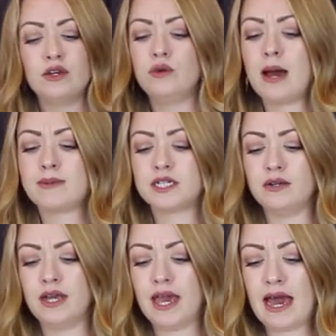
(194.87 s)
You
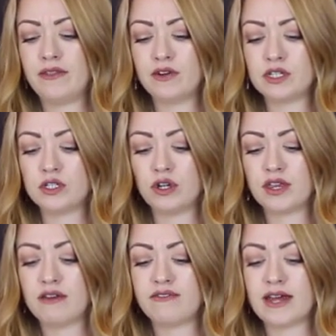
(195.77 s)
absolutely can. There is
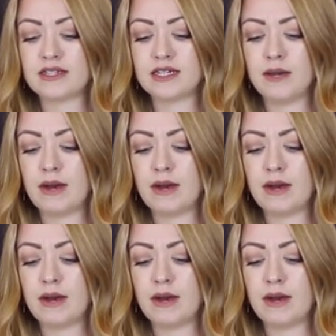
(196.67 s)
nothing fancy